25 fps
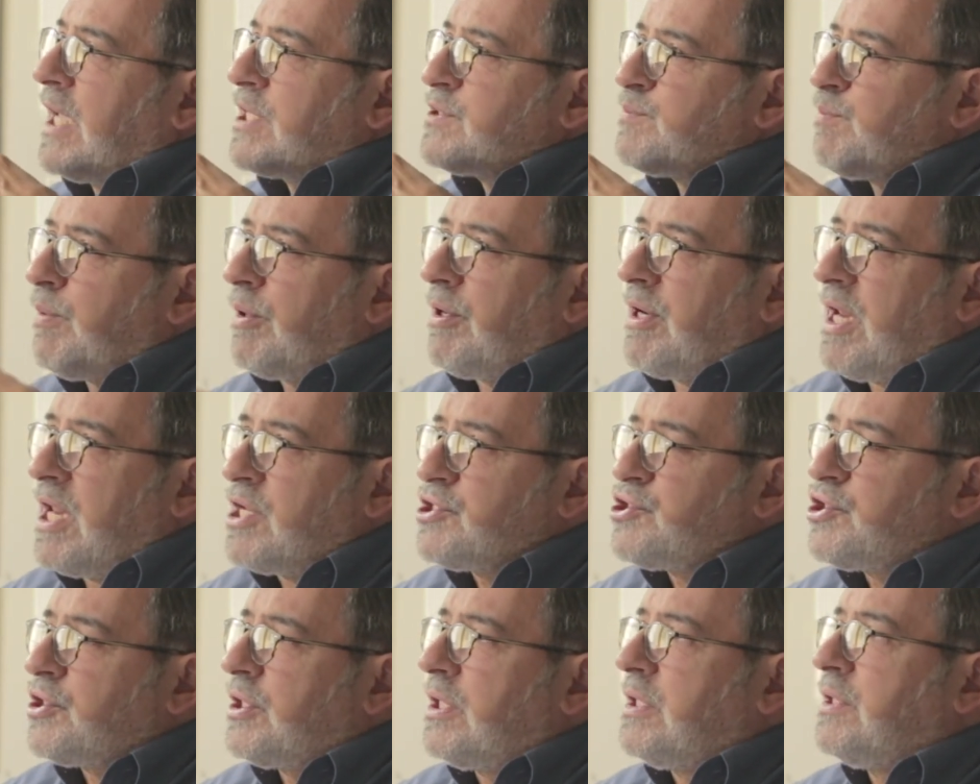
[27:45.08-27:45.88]

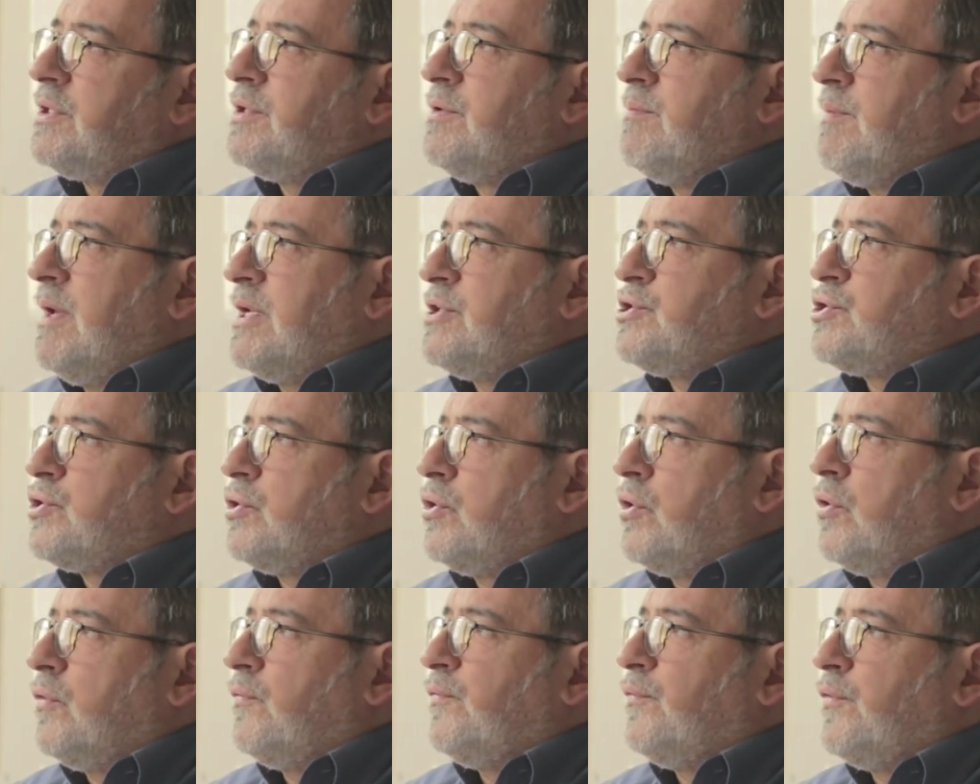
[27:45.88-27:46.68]
experiential
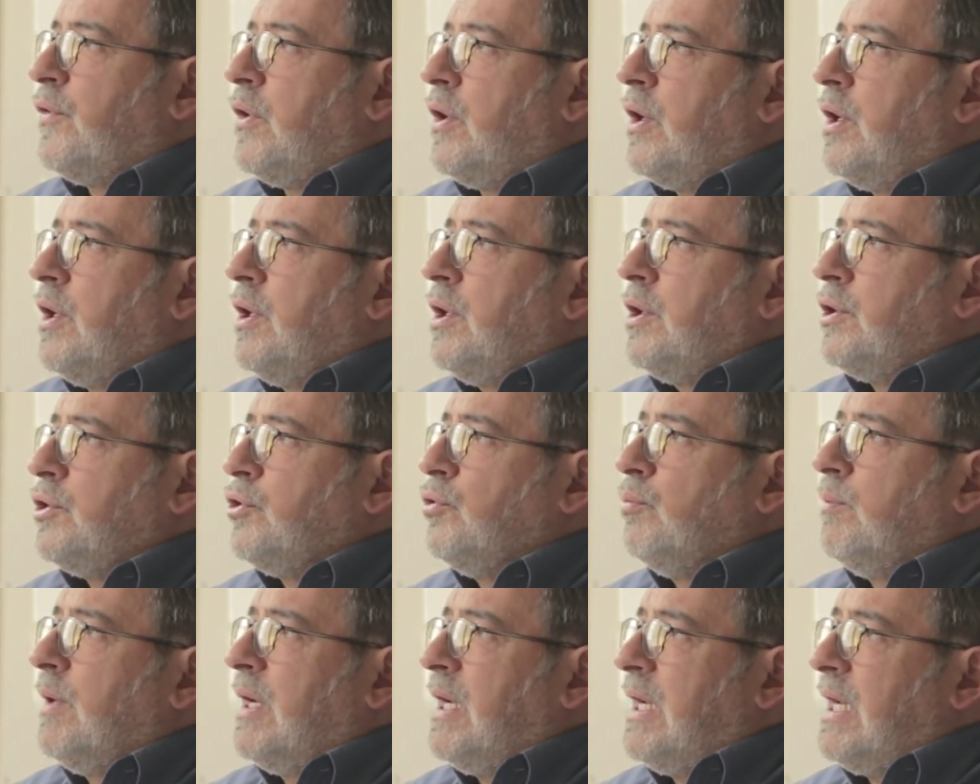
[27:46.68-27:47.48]
dimension of
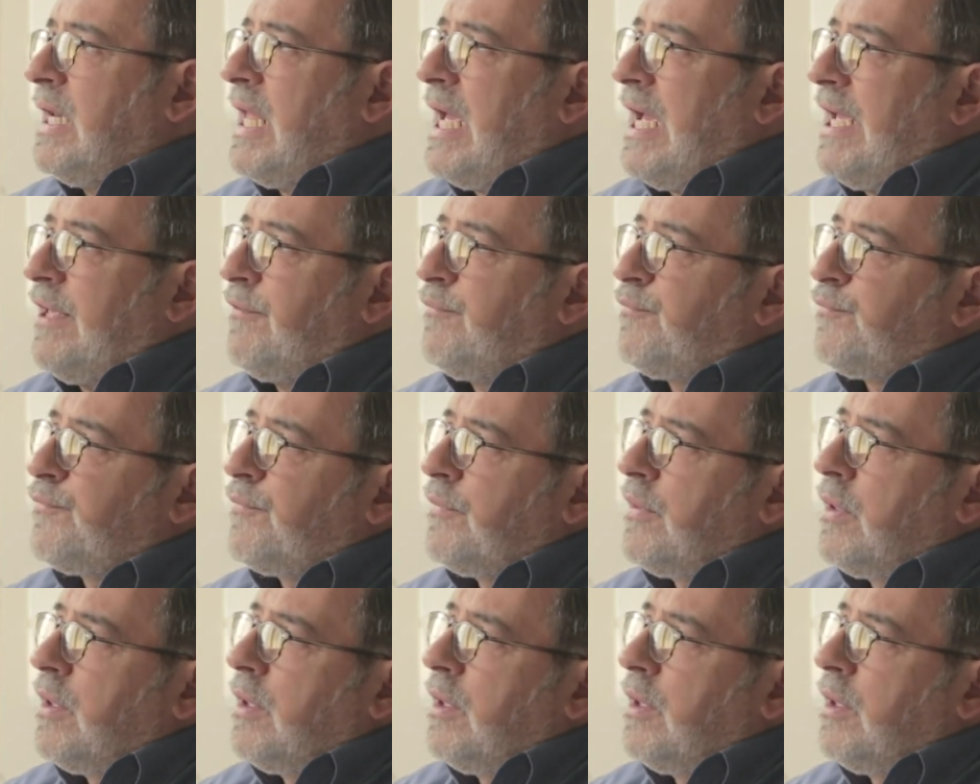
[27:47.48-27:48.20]
human life,